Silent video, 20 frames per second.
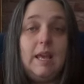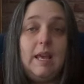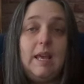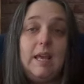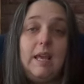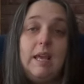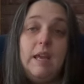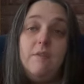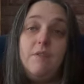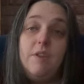
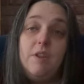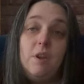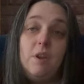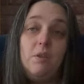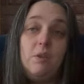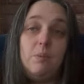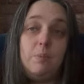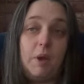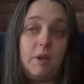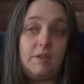Even though
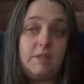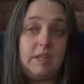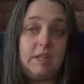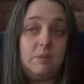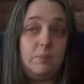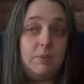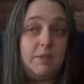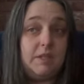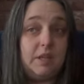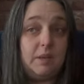the body
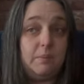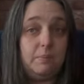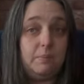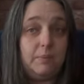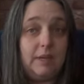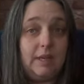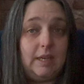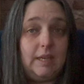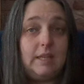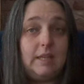was
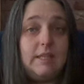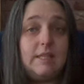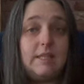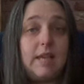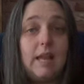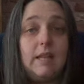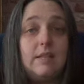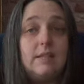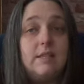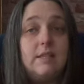completely
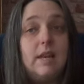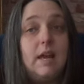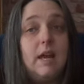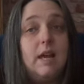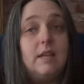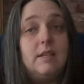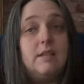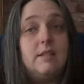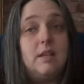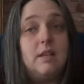
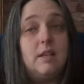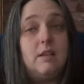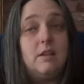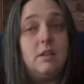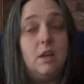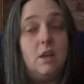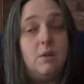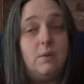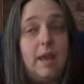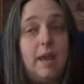skeletonized, the
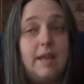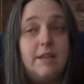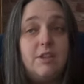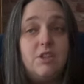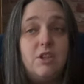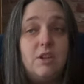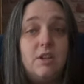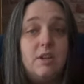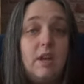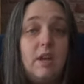
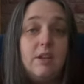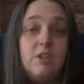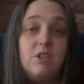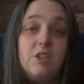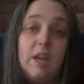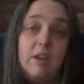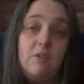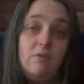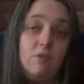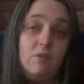location and
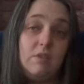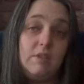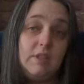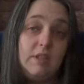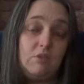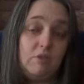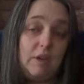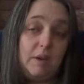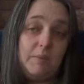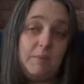general
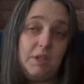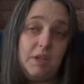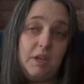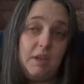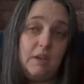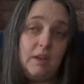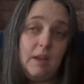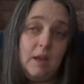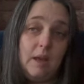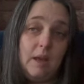
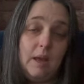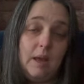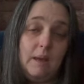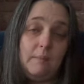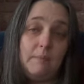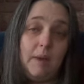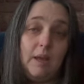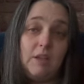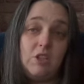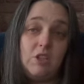description
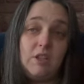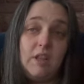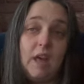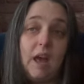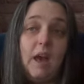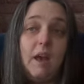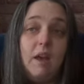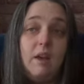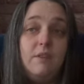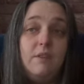matched
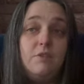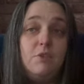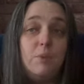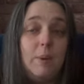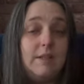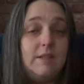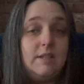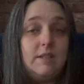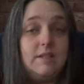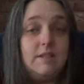that of
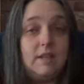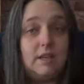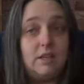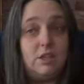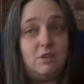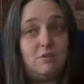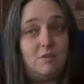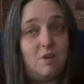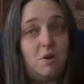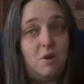
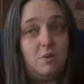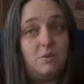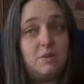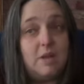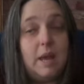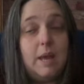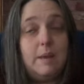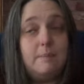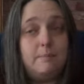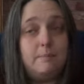26-year-old
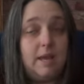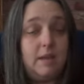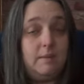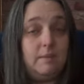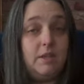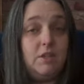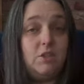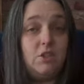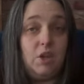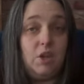Mamie
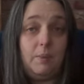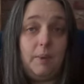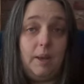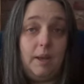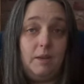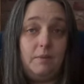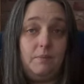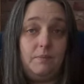Stuart.